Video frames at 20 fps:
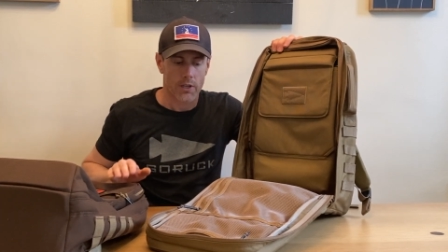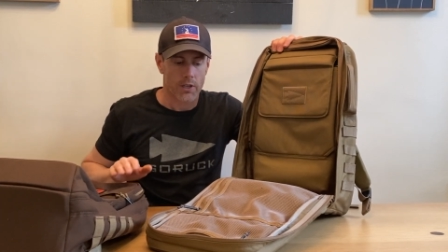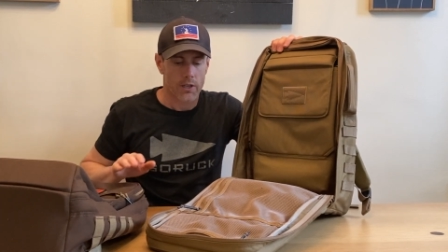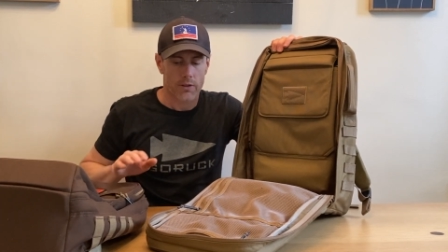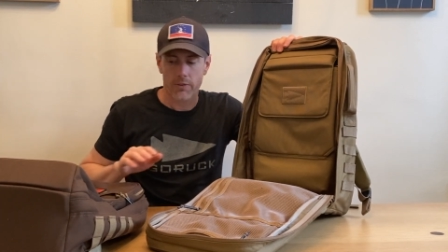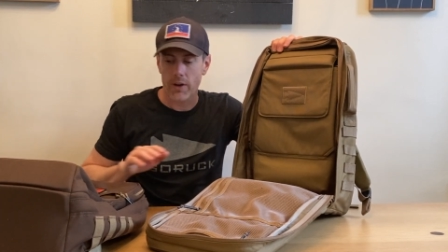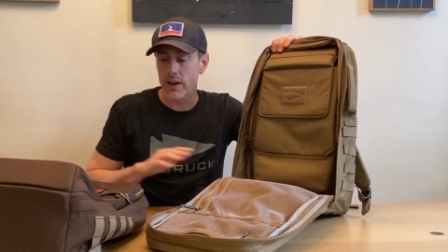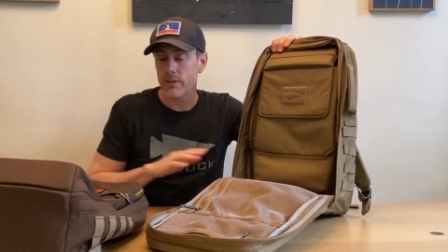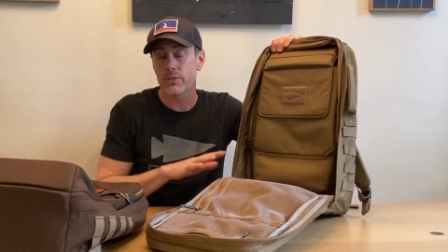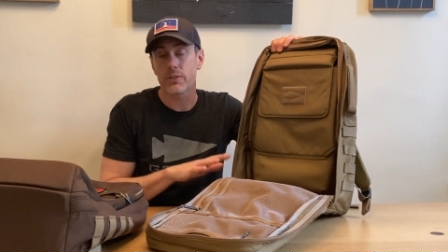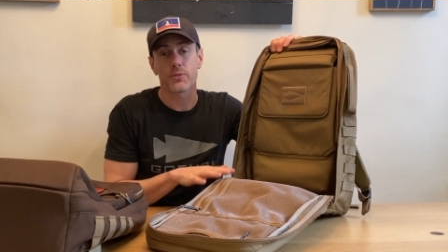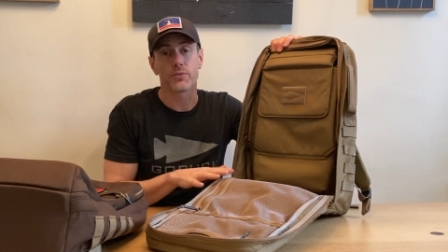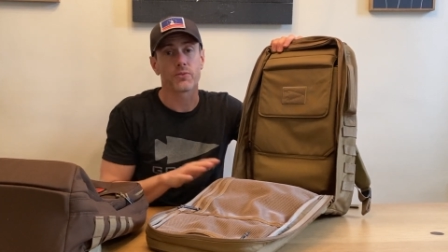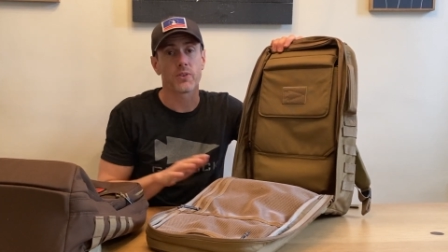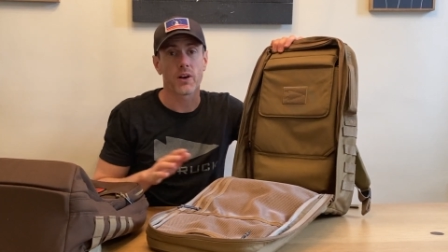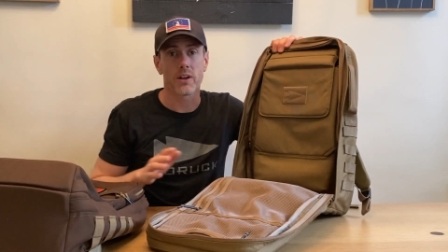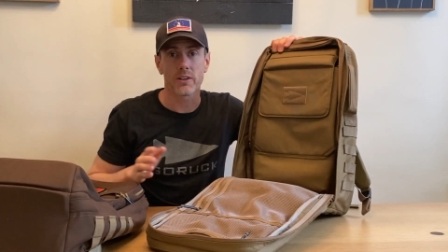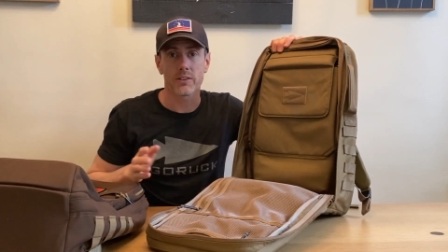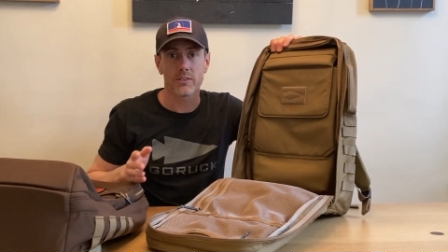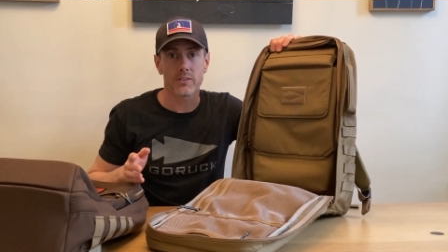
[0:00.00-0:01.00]
if I have the
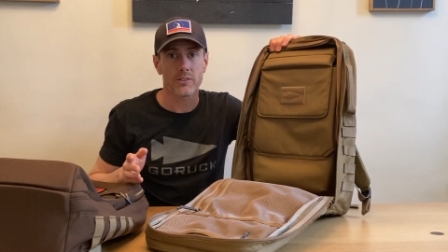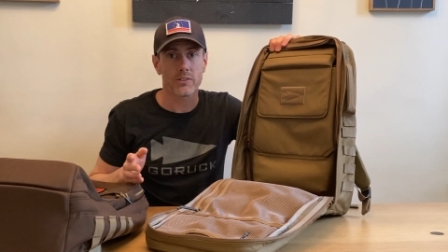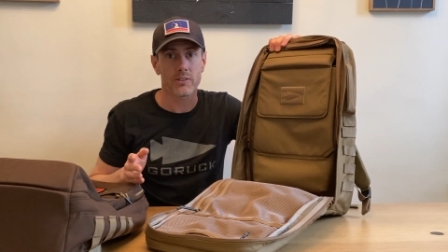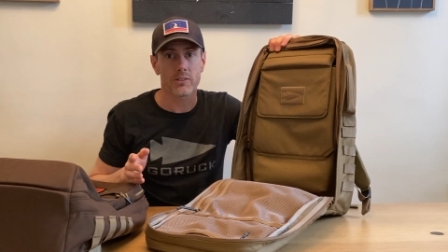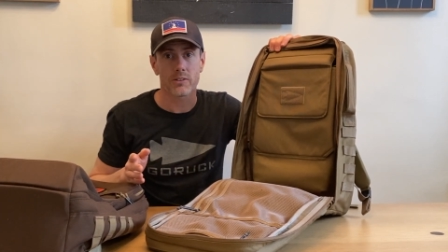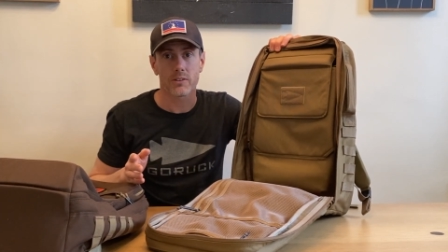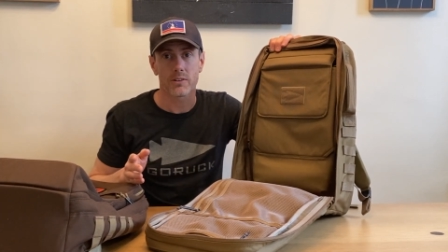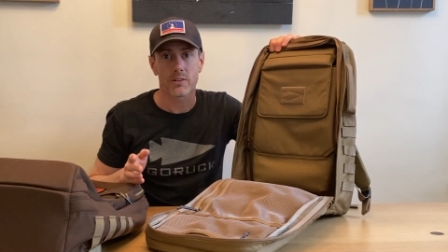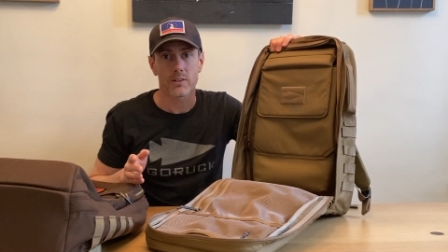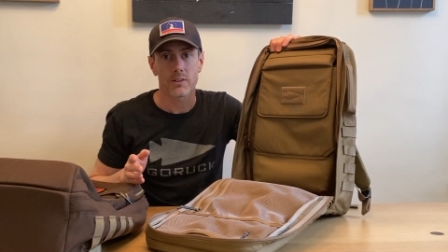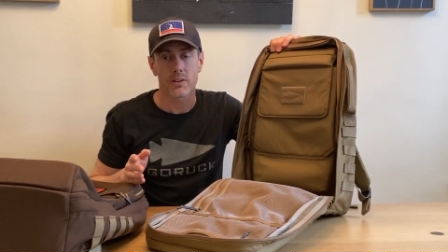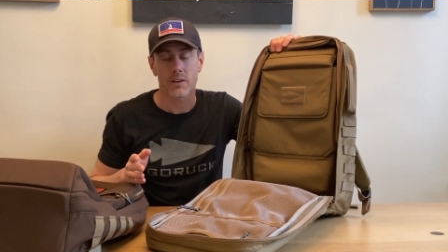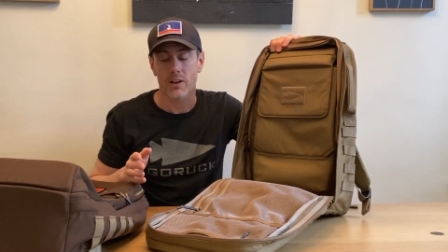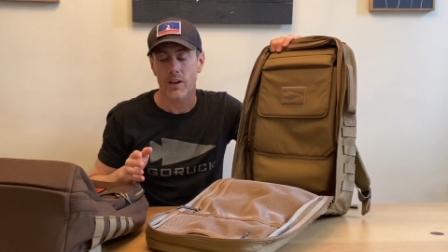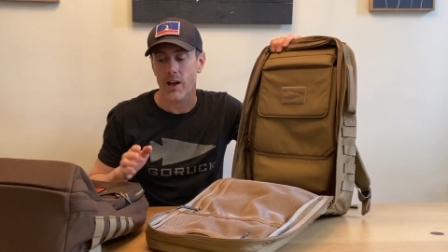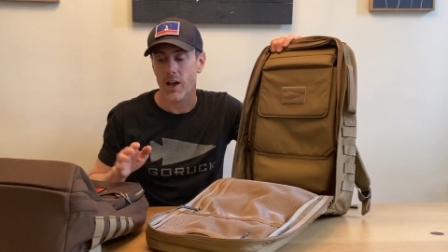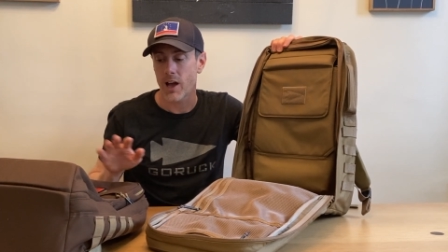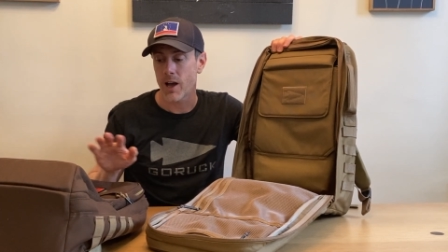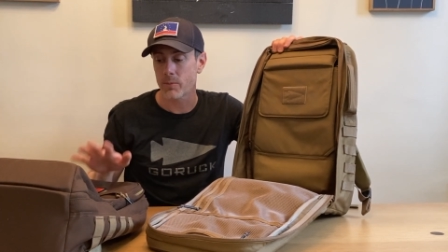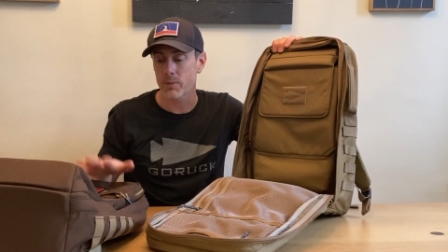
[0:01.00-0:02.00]
funds,
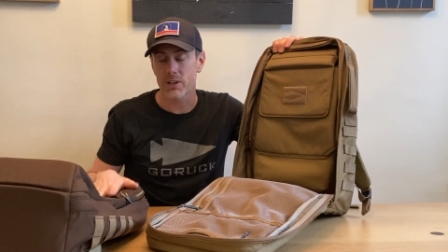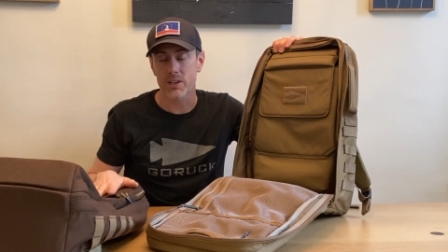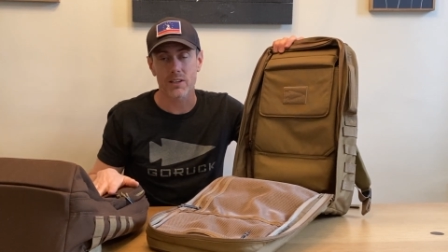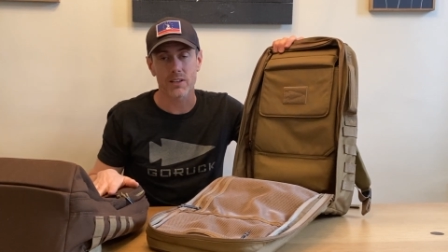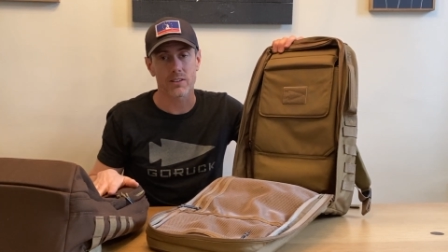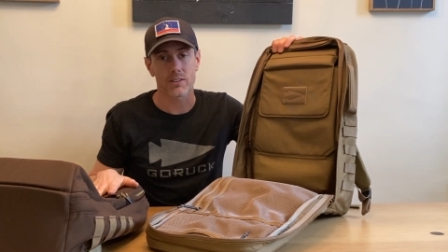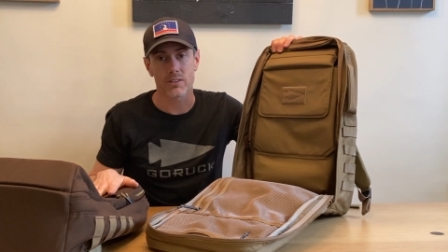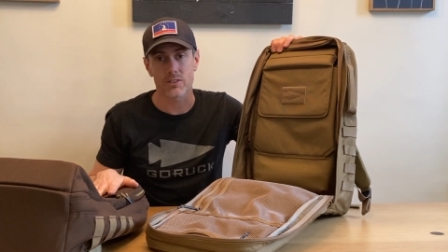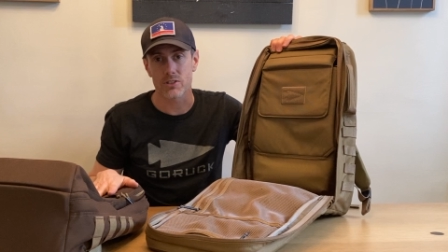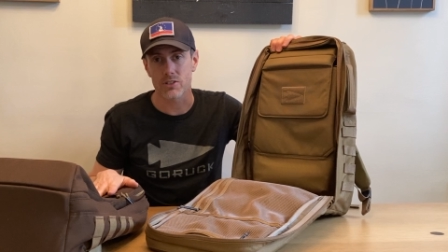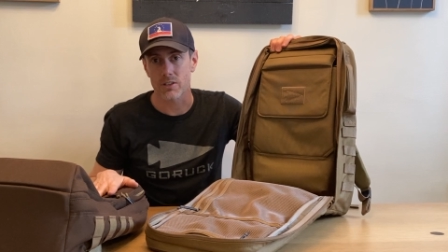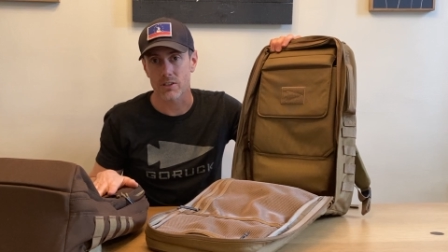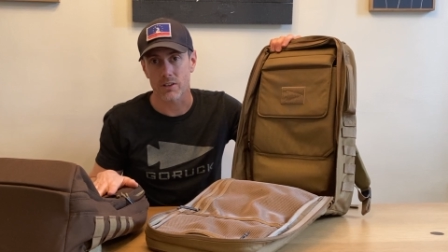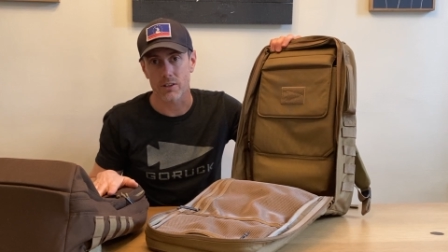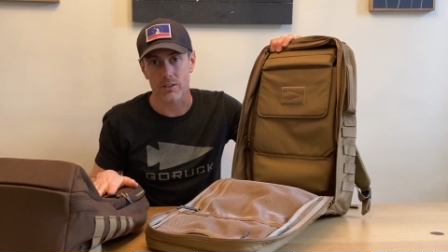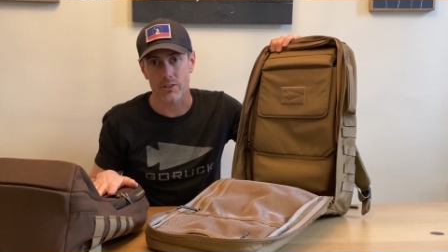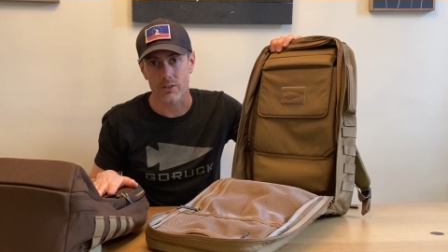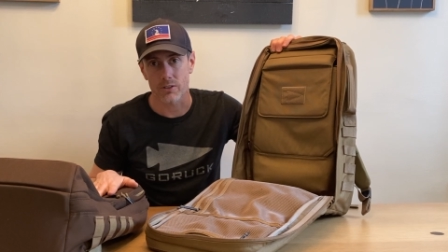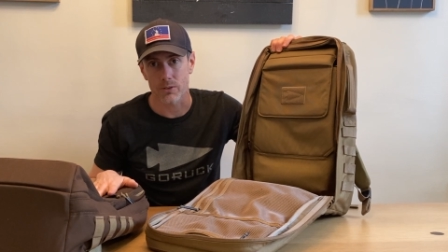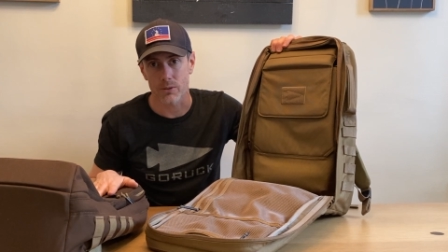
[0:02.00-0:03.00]
I'm gonna get the
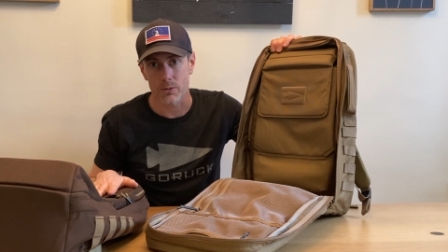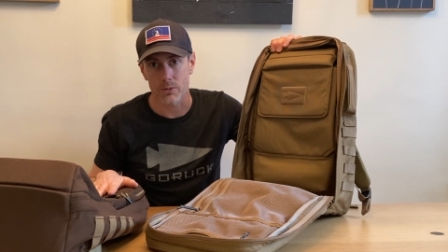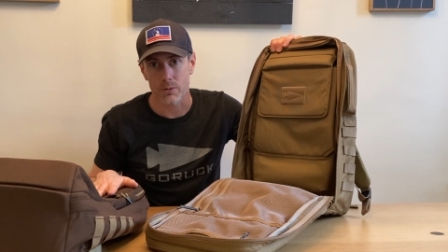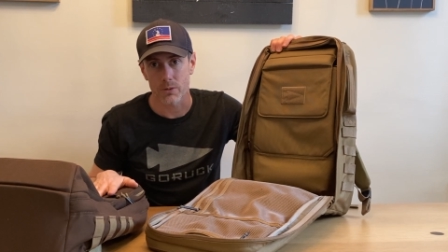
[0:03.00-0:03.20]
GR2.